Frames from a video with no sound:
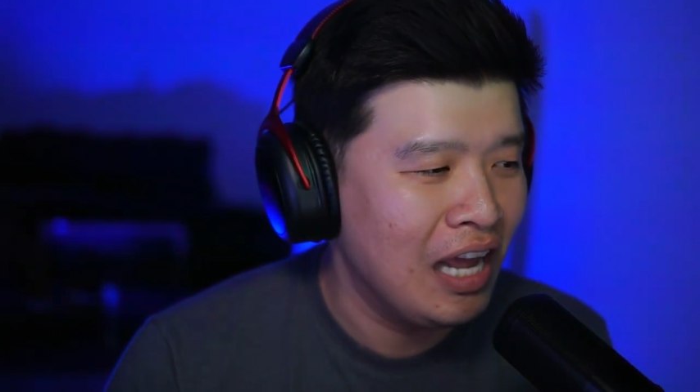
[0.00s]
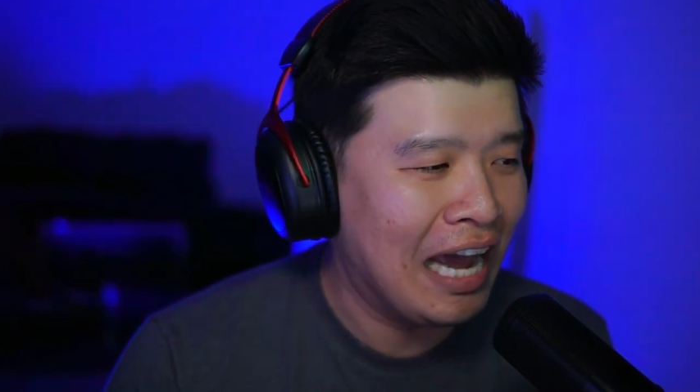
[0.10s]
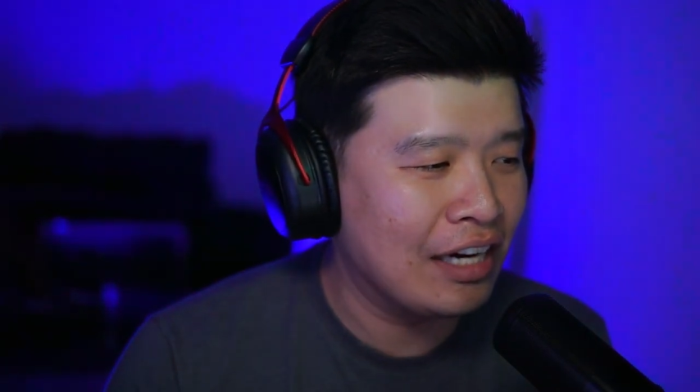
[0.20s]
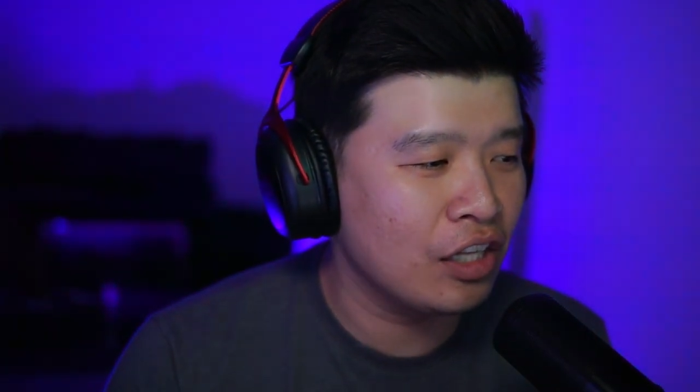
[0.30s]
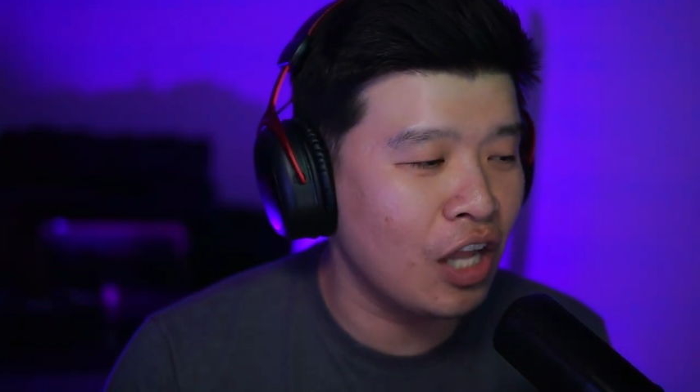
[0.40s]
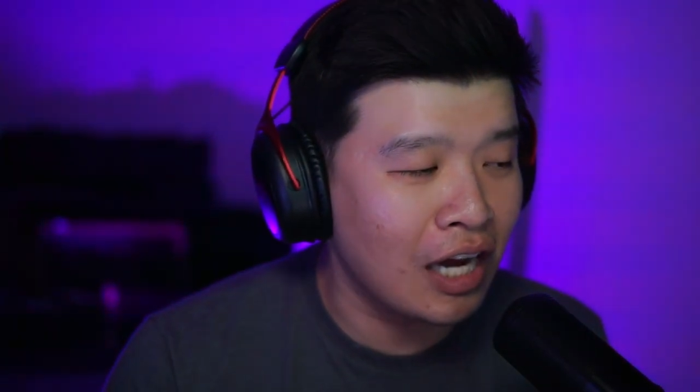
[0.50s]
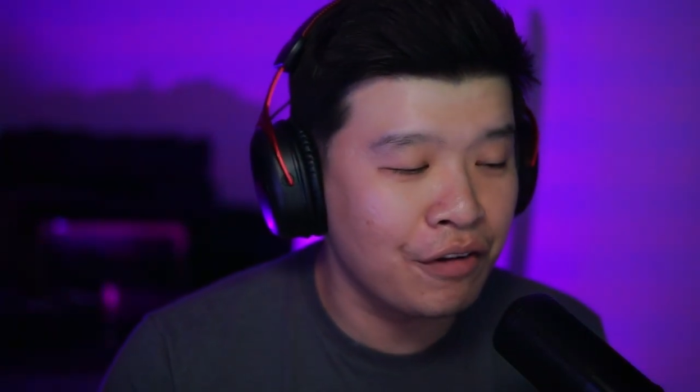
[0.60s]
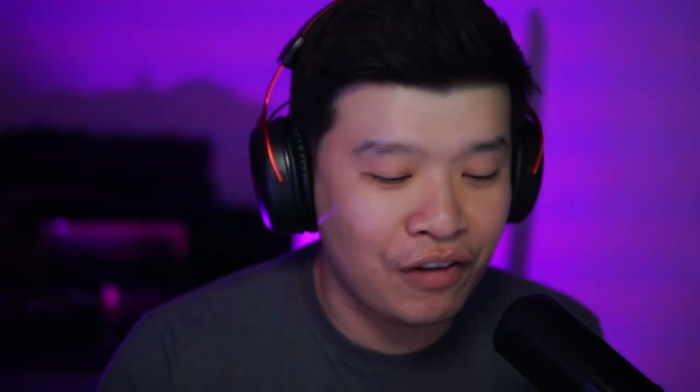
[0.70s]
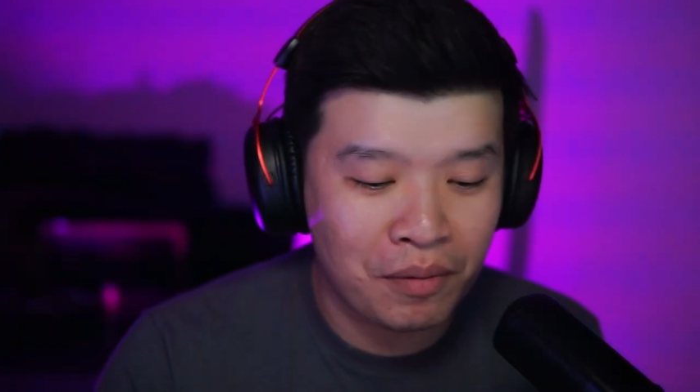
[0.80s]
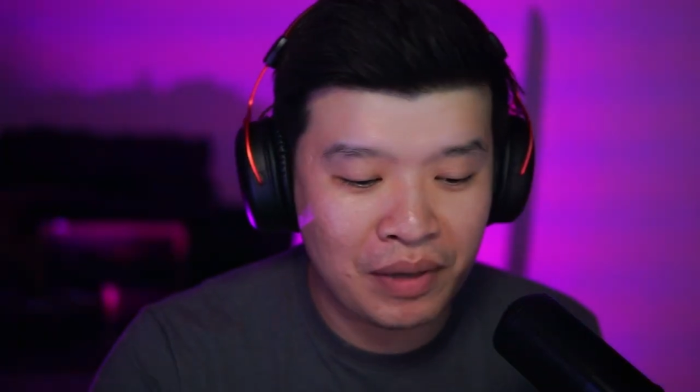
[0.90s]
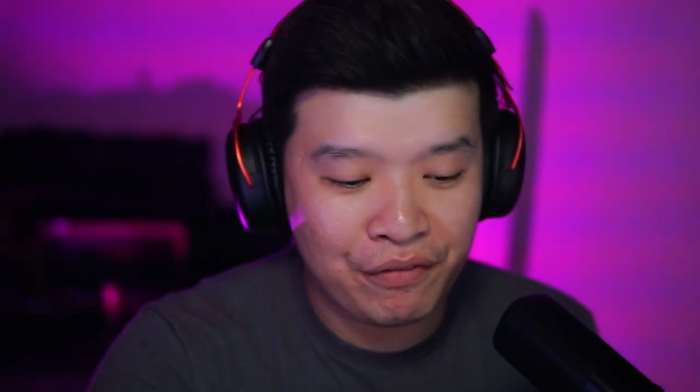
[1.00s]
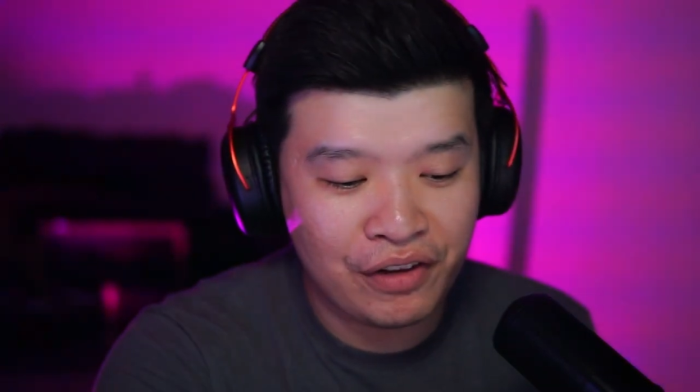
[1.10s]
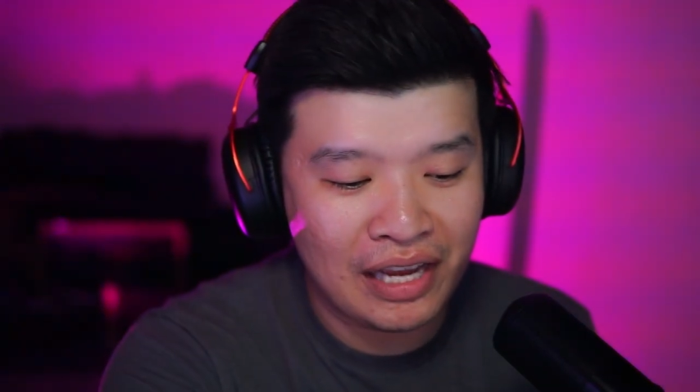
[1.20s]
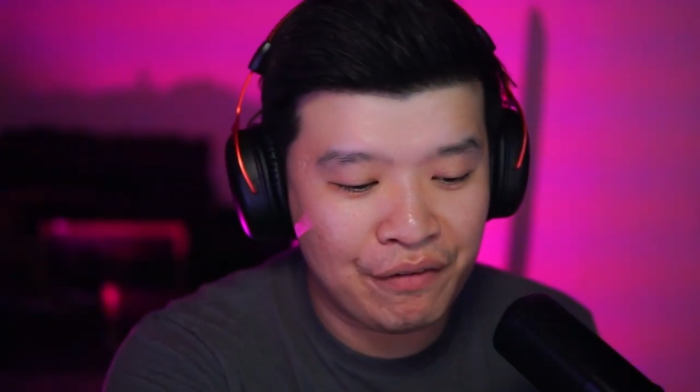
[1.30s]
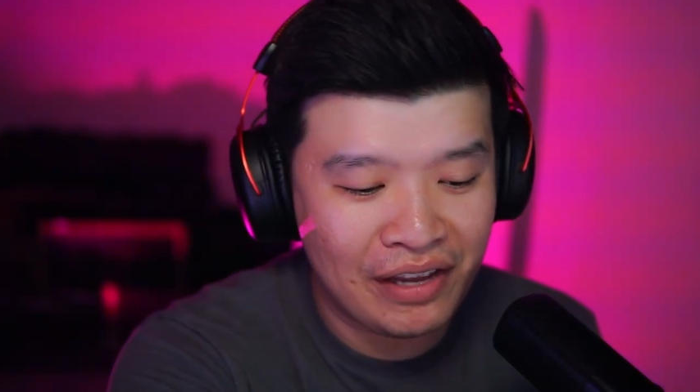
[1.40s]
And a lot of them, if
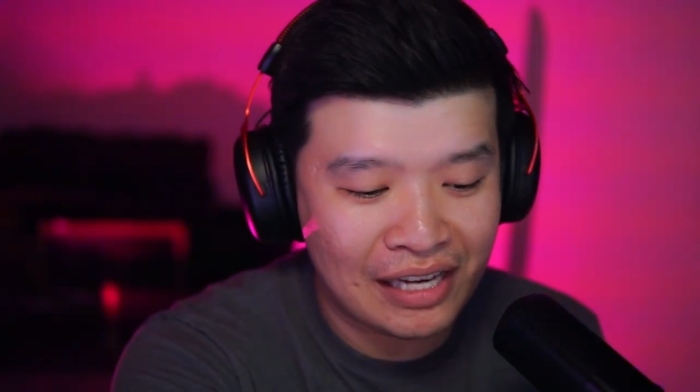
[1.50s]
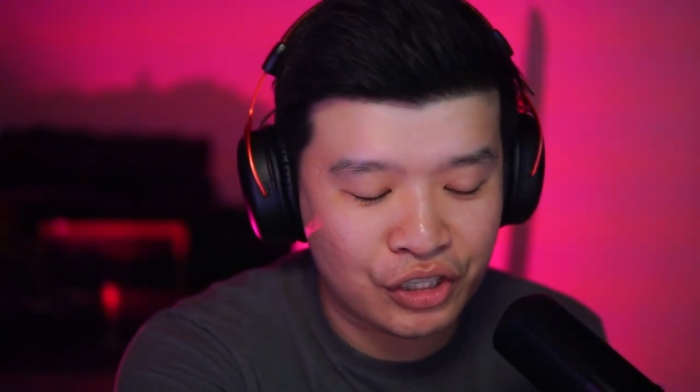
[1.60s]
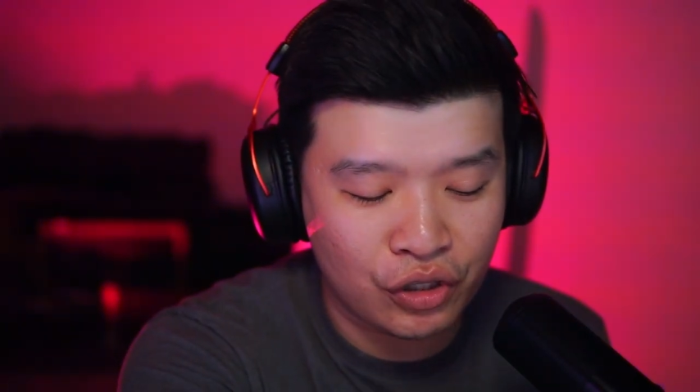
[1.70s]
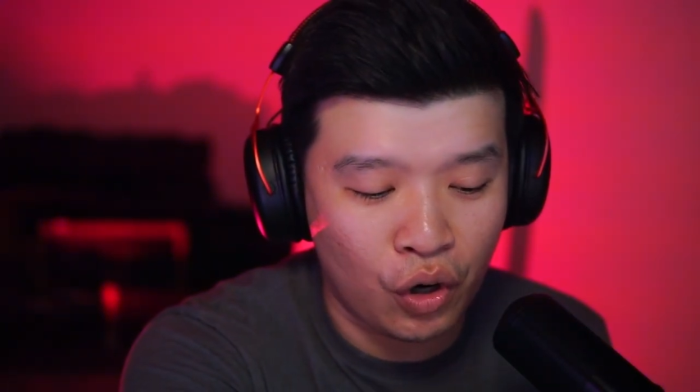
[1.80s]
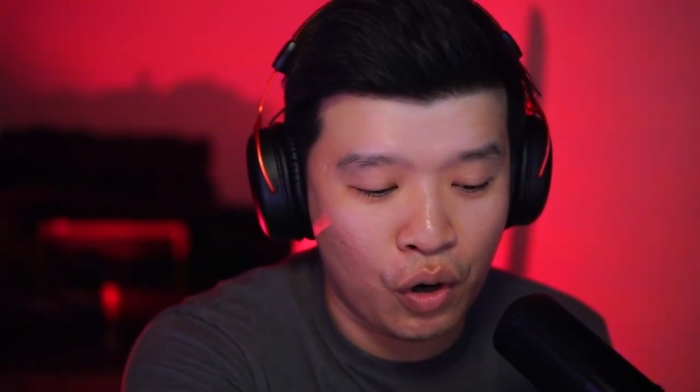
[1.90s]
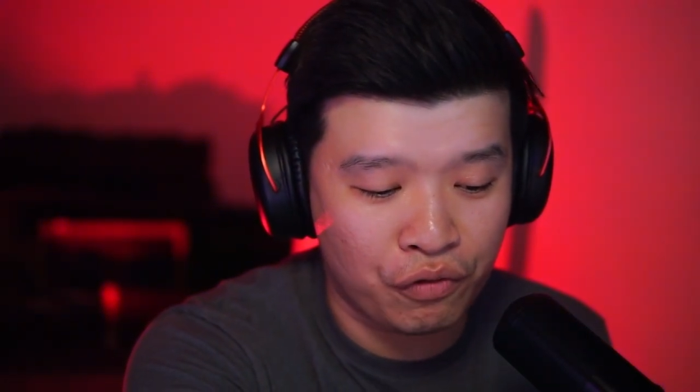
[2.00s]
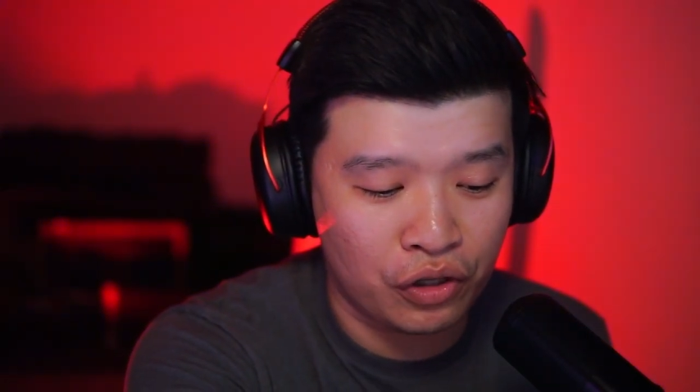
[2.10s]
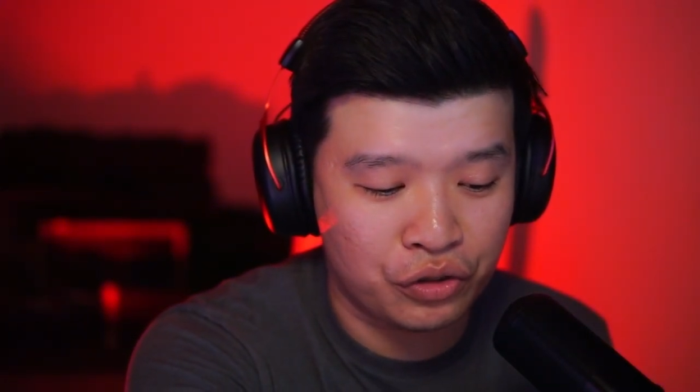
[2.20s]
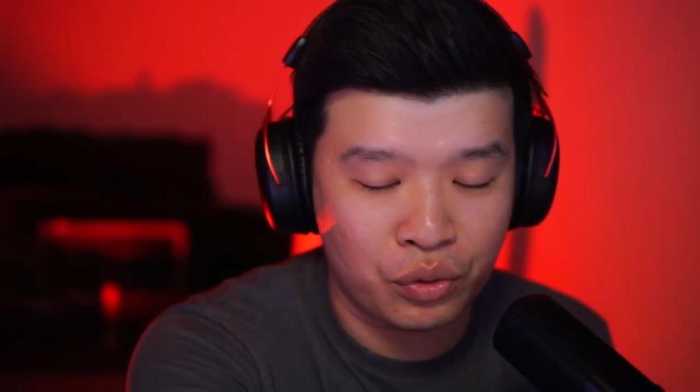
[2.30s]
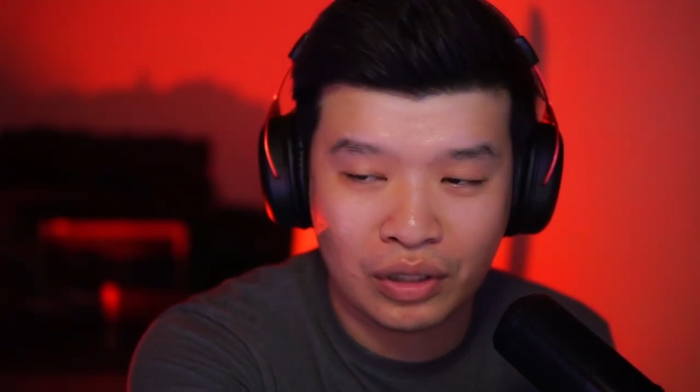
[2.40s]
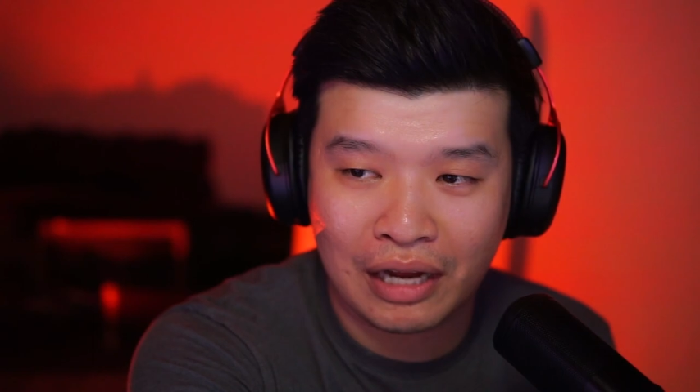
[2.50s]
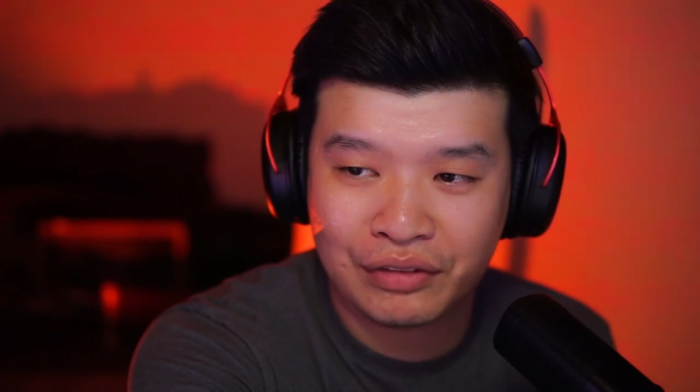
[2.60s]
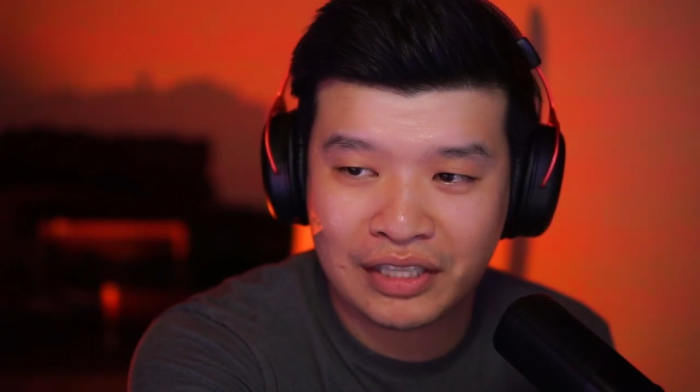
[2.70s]
you actually go over to a lot of these